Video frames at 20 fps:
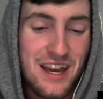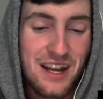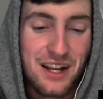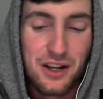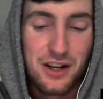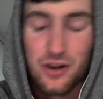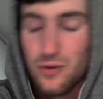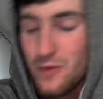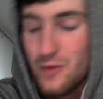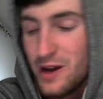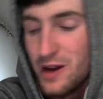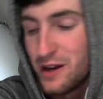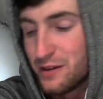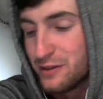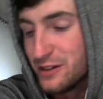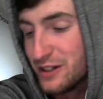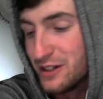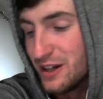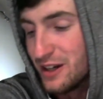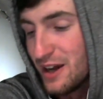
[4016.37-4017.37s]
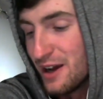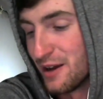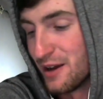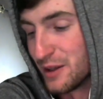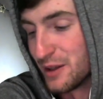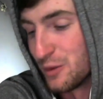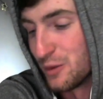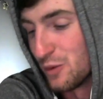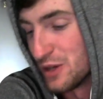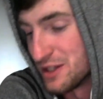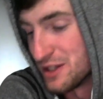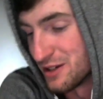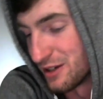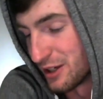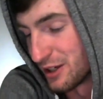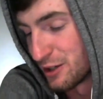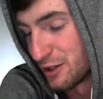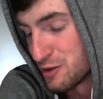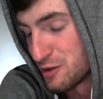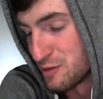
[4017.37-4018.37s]
I go back for winter,
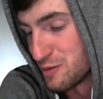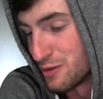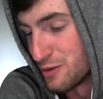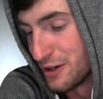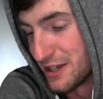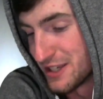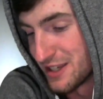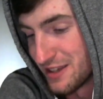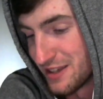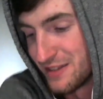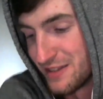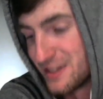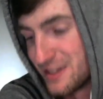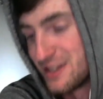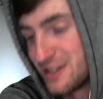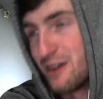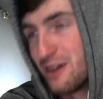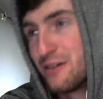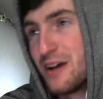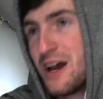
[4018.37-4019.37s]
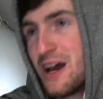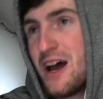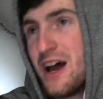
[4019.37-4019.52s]
Christmas breaks and stuff.